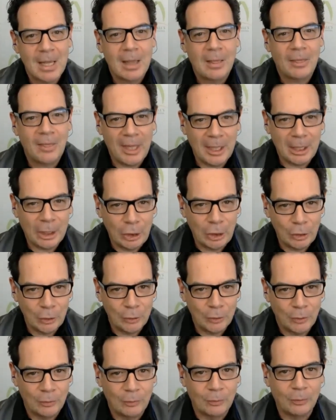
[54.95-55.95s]
thank
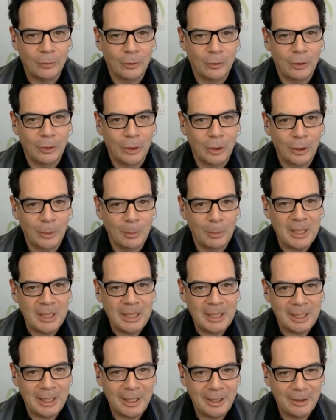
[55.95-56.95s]
you for
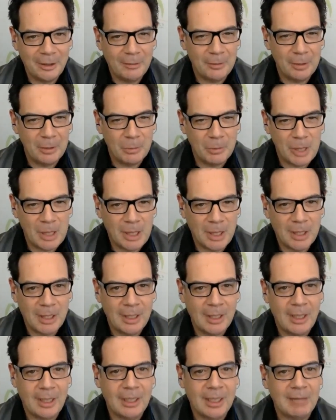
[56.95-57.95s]
being here every
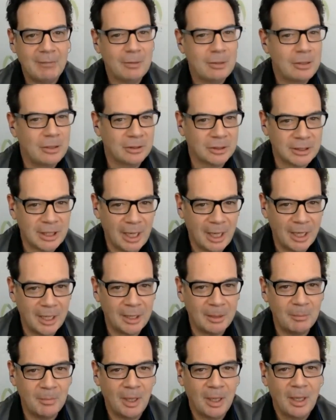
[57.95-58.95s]
week and giving your
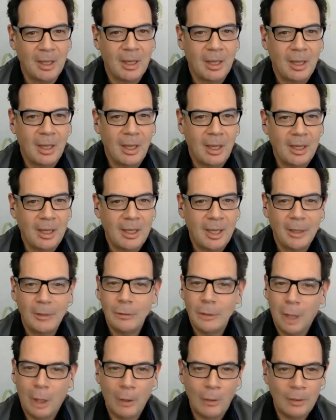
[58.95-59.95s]
time and I
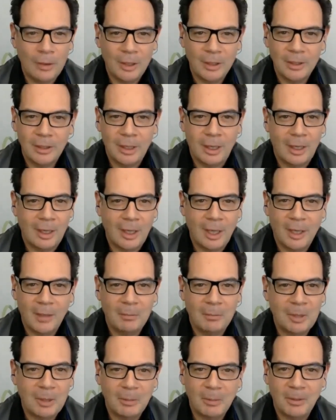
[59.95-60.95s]
know that a lot
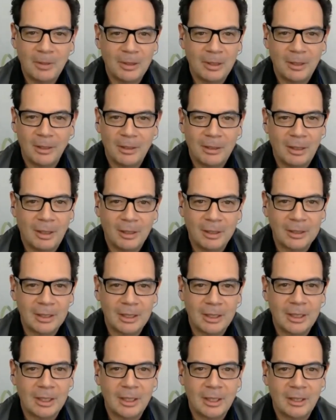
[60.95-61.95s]
of people are logged
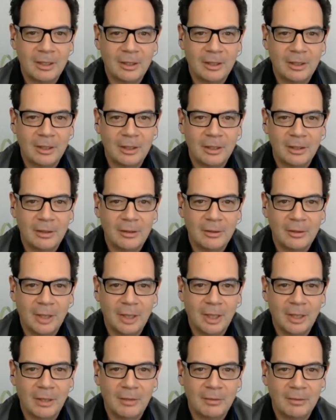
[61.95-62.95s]
in here. You
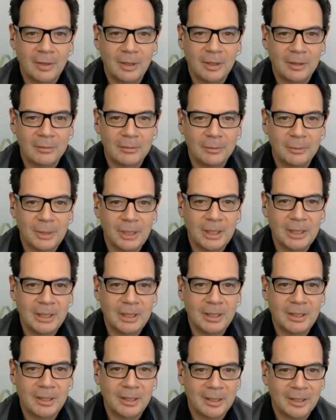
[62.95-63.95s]
have uh,
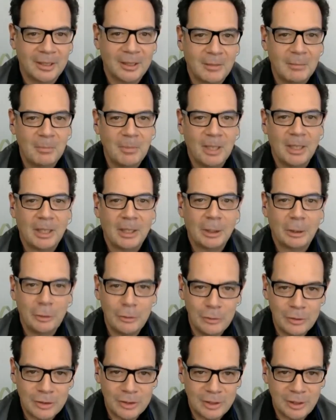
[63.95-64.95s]
really made a
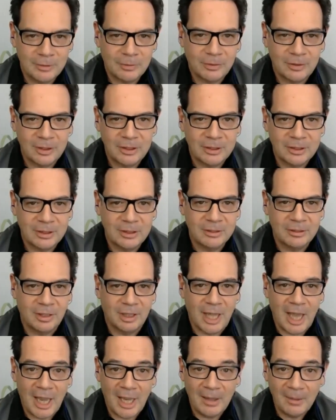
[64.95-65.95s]
huge difference in their
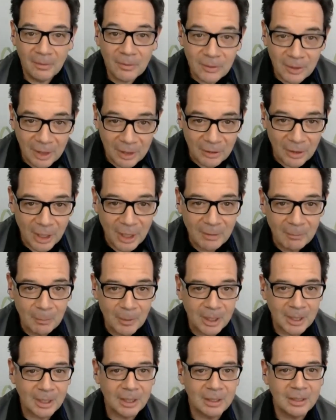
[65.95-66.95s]
lives. You have
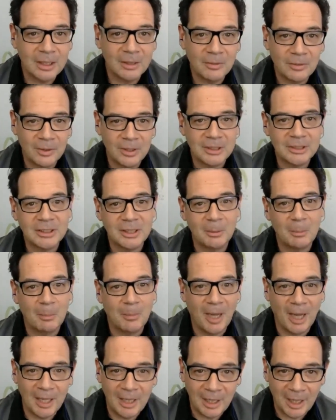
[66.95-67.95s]
made a difference in
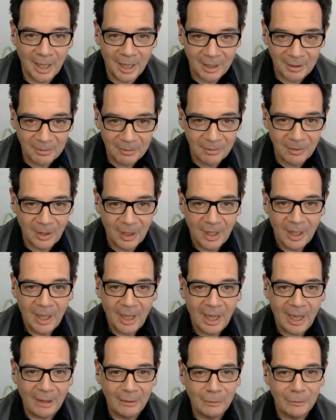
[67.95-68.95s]
my life.
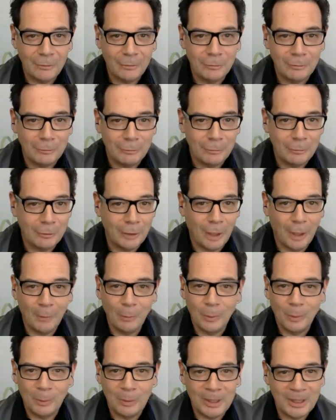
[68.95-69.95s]
I don't. I
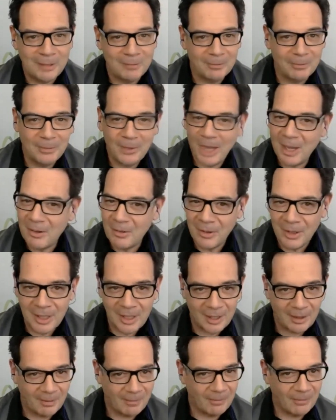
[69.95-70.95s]
would be in
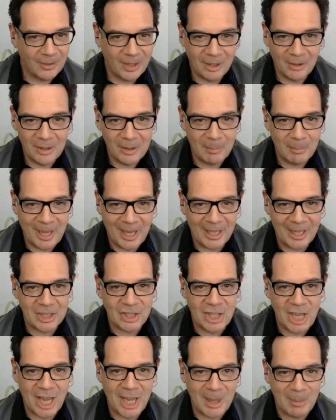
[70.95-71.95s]
very, very bad
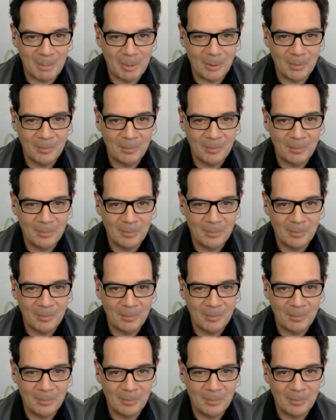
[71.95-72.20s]
shape